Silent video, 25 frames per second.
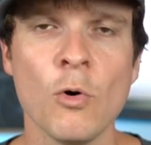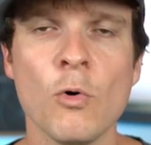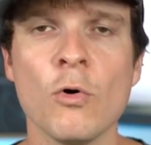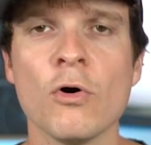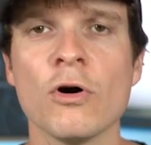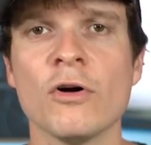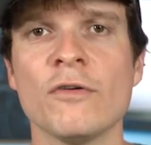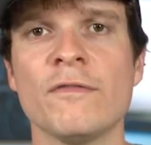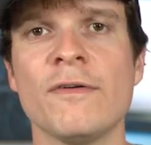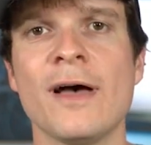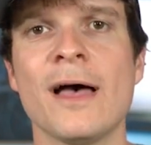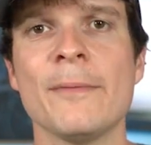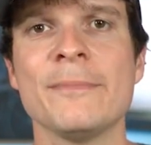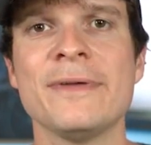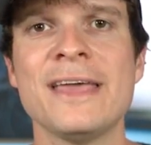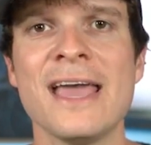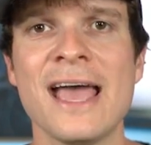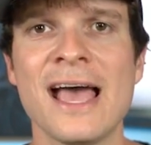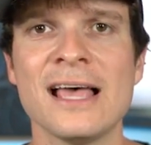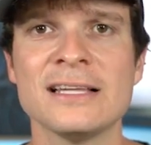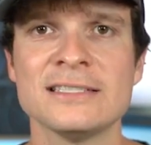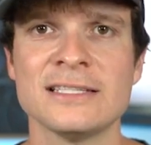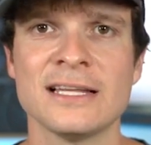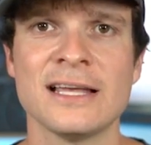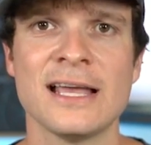or if I'm
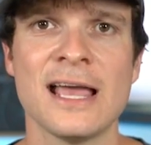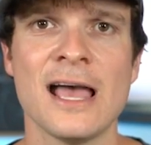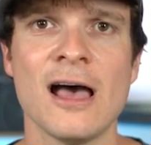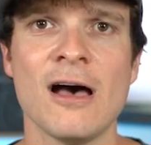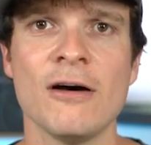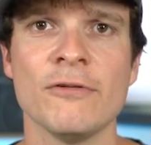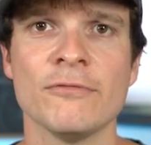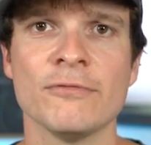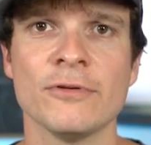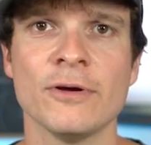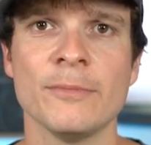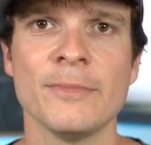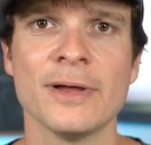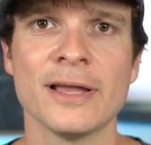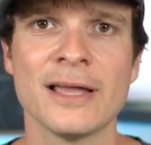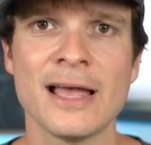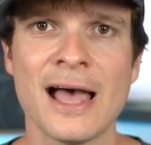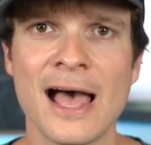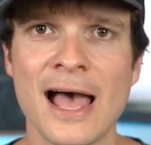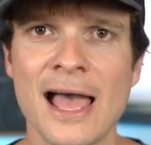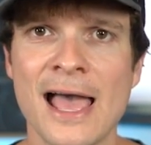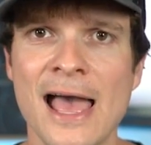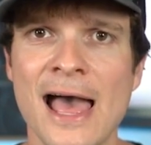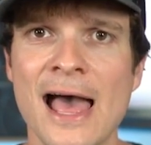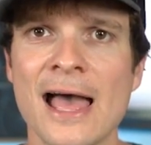casting out from a
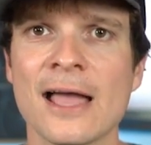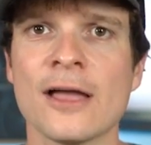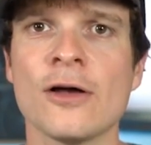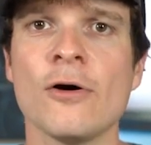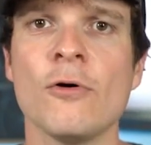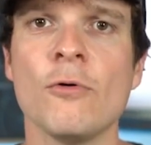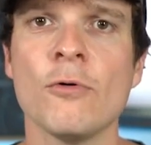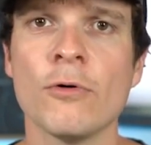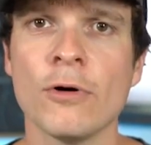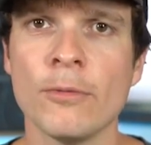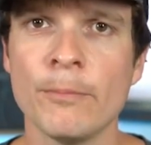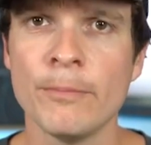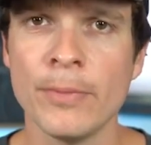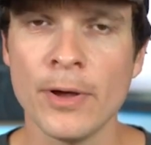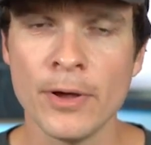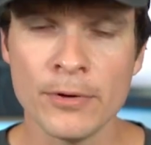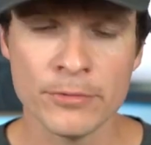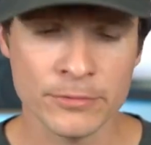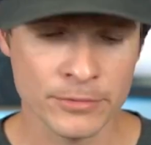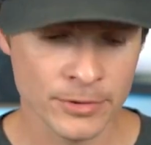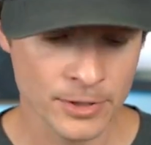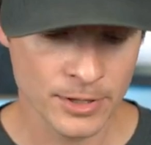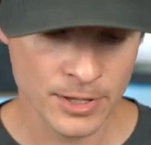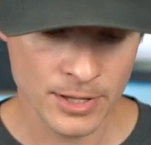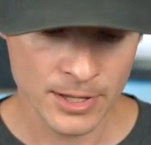kayak or a
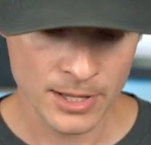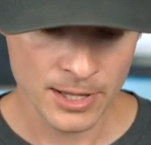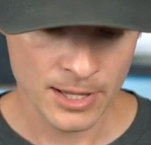boat.